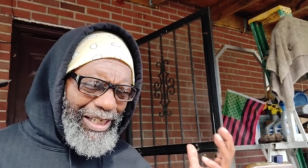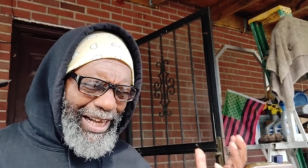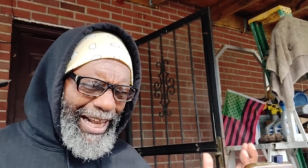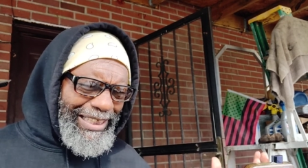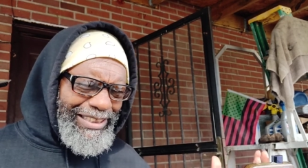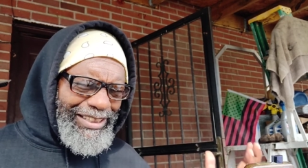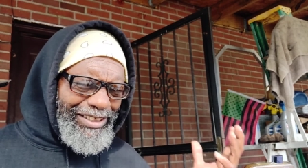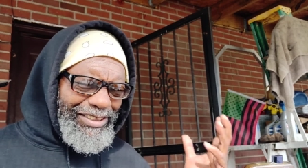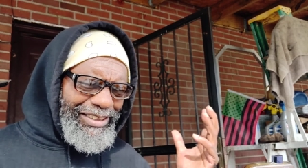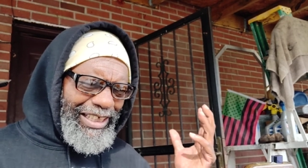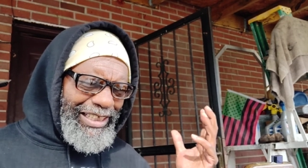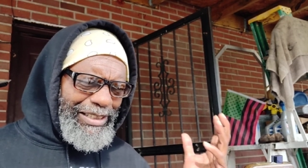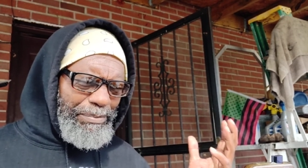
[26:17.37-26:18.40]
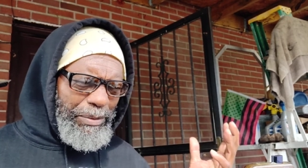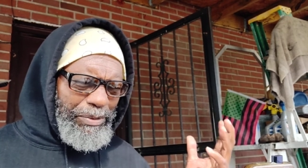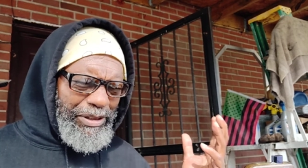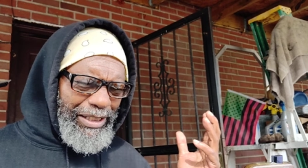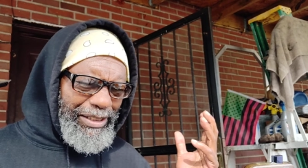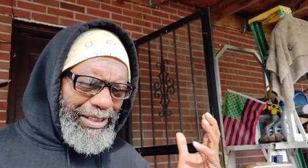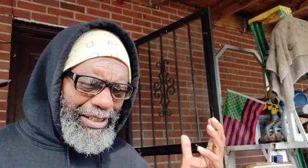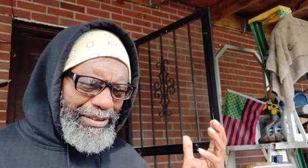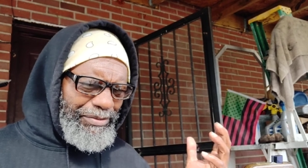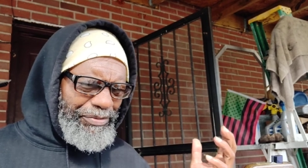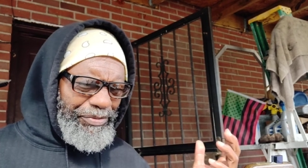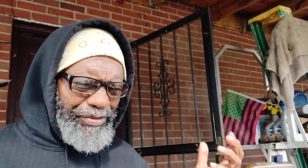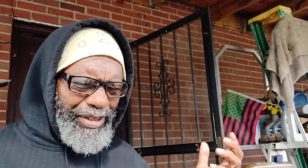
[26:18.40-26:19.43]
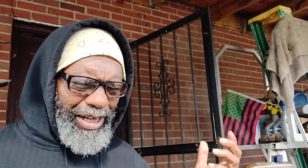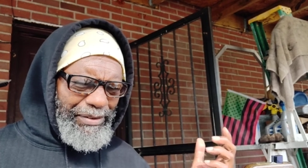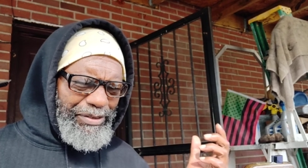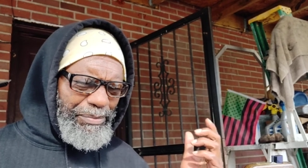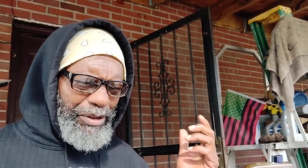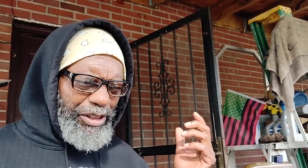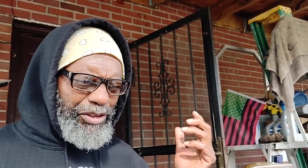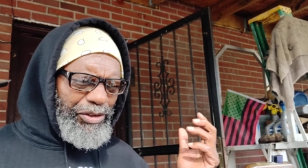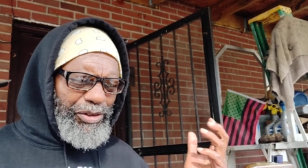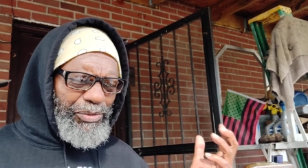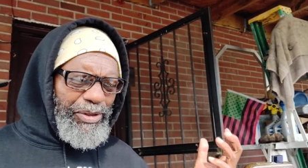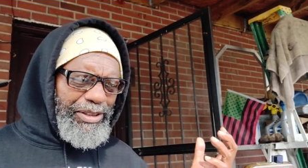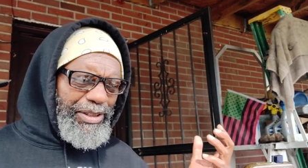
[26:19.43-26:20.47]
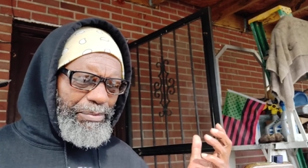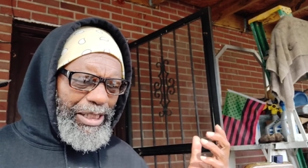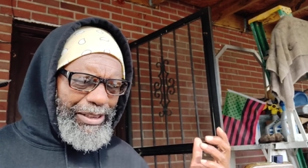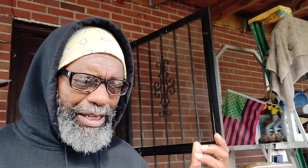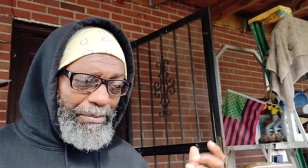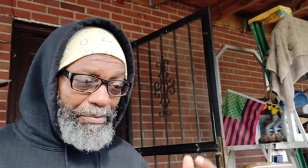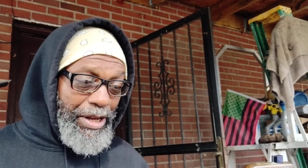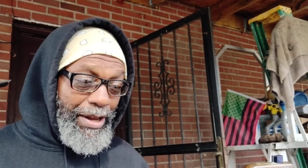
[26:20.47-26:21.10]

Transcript: ancillary things that people say they, they have some issues with or something like that.